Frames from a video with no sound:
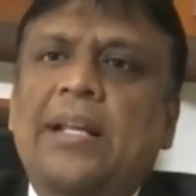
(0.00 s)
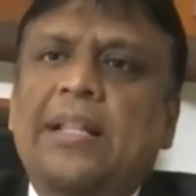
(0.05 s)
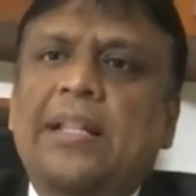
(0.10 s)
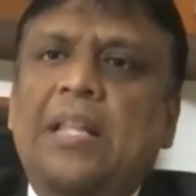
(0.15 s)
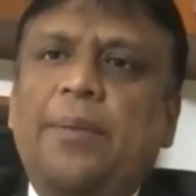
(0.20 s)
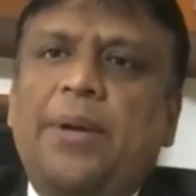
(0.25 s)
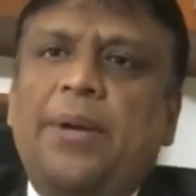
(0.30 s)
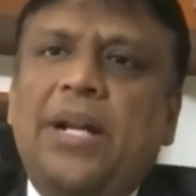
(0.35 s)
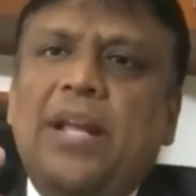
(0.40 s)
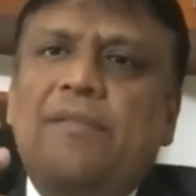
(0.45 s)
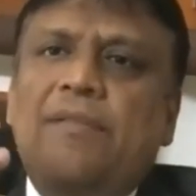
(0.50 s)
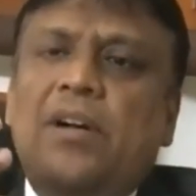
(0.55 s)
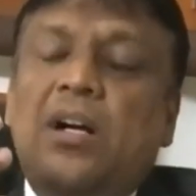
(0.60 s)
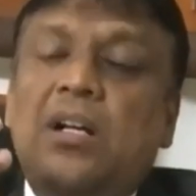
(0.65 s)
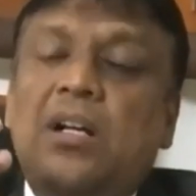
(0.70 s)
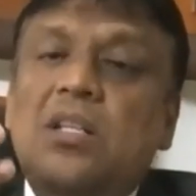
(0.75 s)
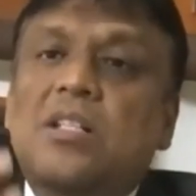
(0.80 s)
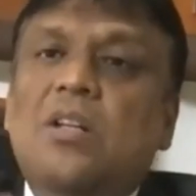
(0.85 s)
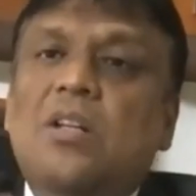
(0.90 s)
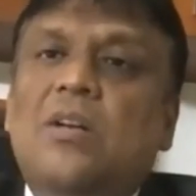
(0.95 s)
They might have a
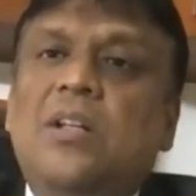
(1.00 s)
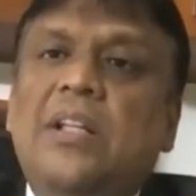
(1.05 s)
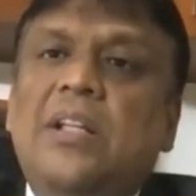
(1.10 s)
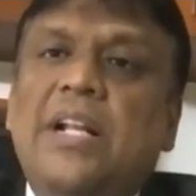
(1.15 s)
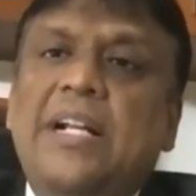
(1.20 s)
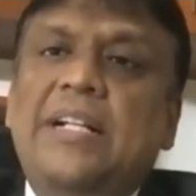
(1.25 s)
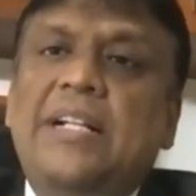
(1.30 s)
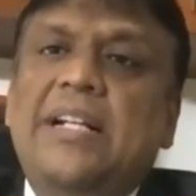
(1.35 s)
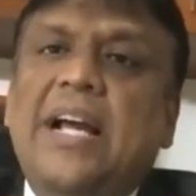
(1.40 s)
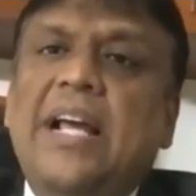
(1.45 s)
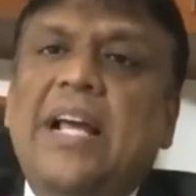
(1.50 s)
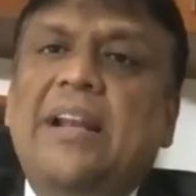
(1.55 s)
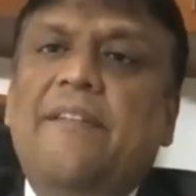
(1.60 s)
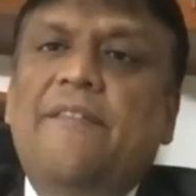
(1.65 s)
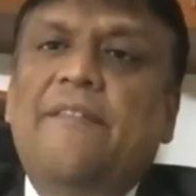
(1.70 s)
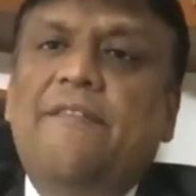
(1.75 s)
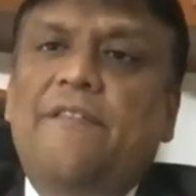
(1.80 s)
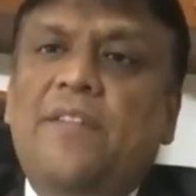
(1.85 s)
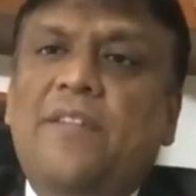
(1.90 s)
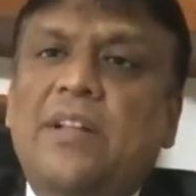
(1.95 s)
concern on the
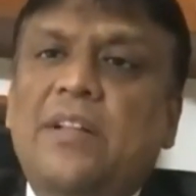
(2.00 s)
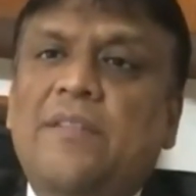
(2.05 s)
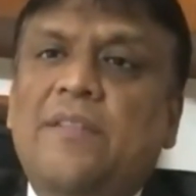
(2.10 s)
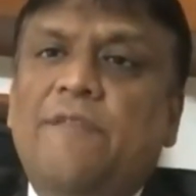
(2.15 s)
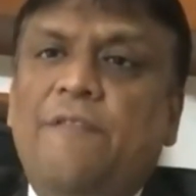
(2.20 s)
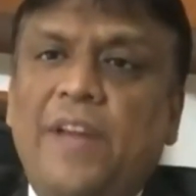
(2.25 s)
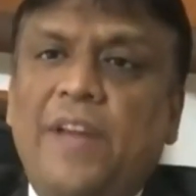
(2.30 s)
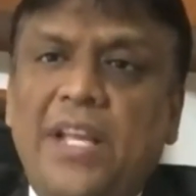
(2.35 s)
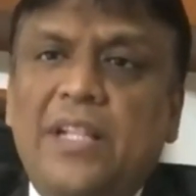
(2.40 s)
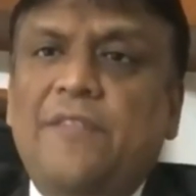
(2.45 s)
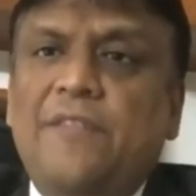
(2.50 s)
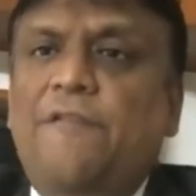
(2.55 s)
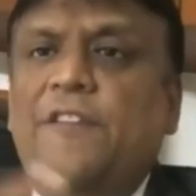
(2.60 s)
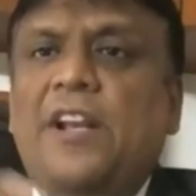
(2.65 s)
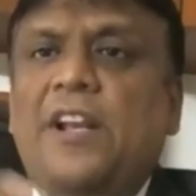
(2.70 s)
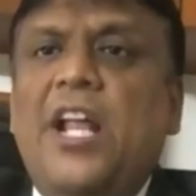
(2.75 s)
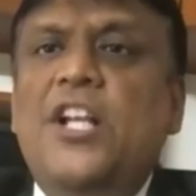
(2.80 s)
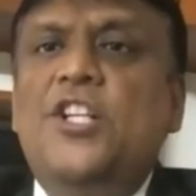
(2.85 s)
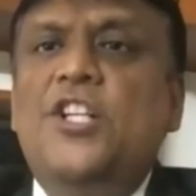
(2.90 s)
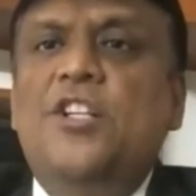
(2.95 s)
entire uh, way the,
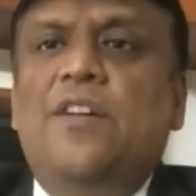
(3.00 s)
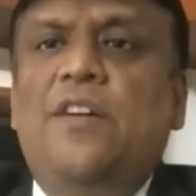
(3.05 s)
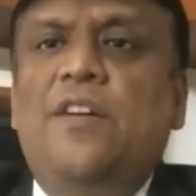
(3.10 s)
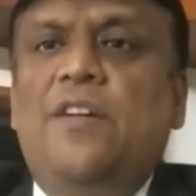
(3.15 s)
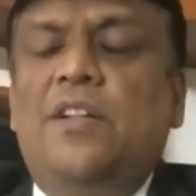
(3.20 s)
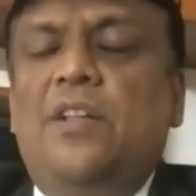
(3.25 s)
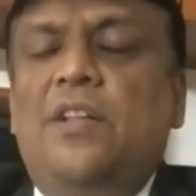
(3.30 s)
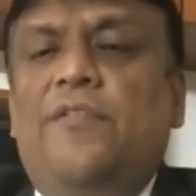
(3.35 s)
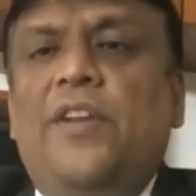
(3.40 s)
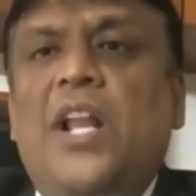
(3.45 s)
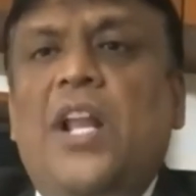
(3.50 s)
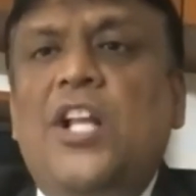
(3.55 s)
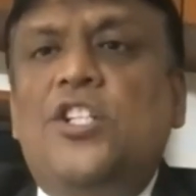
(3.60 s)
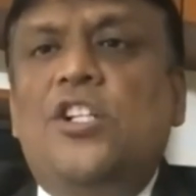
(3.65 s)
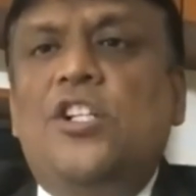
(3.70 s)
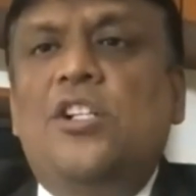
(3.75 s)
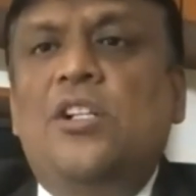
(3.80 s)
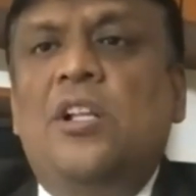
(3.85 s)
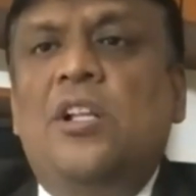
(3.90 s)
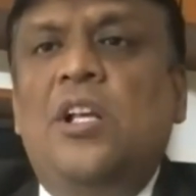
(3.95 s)
finance, uh, the
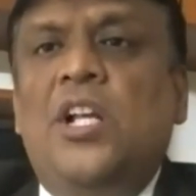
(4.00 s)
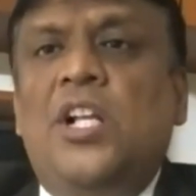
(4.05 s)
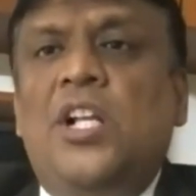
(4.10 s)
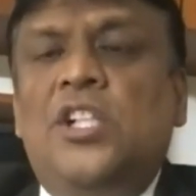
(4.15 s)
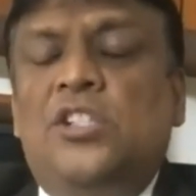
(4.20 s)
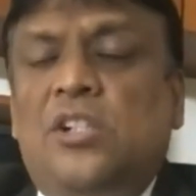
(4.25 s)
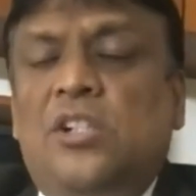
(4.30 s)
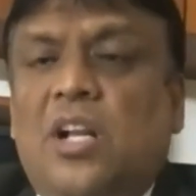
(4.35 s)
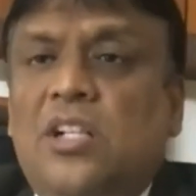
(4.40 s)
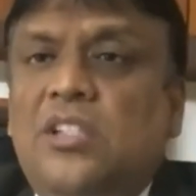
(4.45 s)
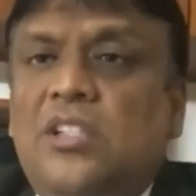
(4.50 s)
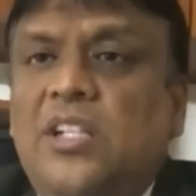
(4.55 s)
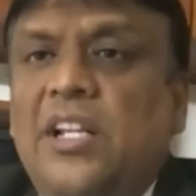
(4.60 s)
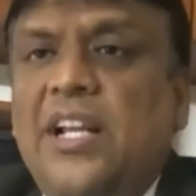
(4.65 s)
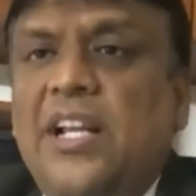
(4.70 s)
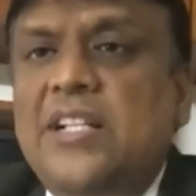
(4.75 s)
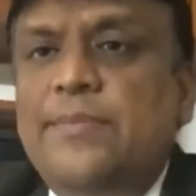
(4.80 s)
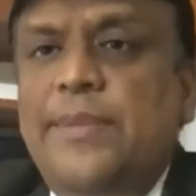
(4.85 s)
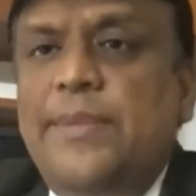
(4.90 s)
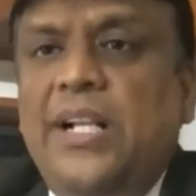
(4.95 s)
financial
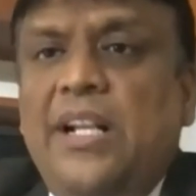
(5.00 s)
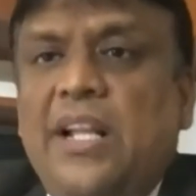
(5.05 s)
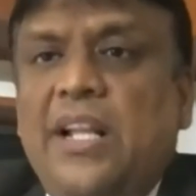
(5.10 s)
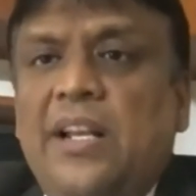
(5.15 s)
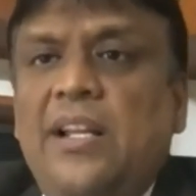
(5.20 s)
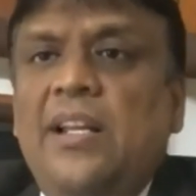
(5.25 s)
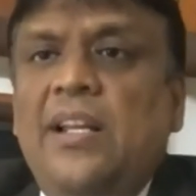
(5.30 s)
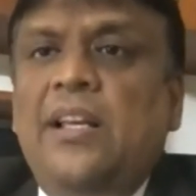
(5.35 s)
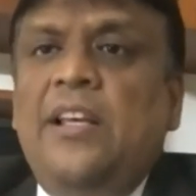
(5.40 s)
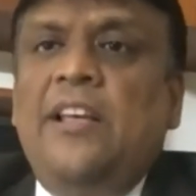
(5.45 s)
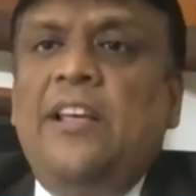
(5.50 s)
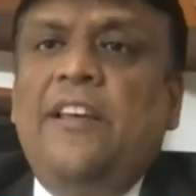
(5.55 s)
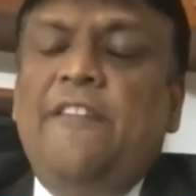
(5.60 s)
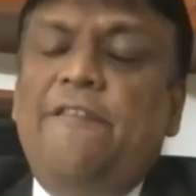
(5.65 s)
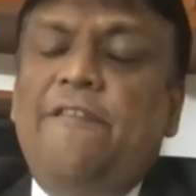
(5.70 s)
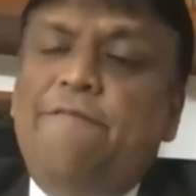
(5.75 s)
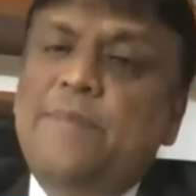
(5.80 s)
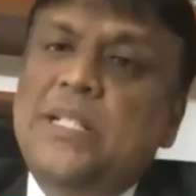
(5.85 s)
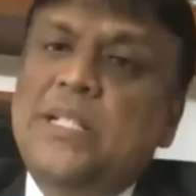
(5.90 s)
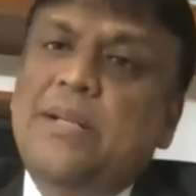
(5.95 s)
structuring has been done.
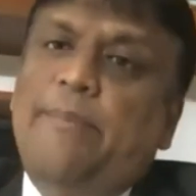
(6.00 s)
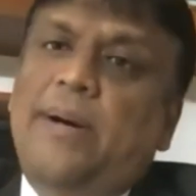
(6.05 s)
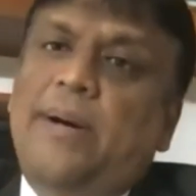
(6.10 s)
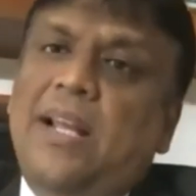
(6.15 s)
If Mr.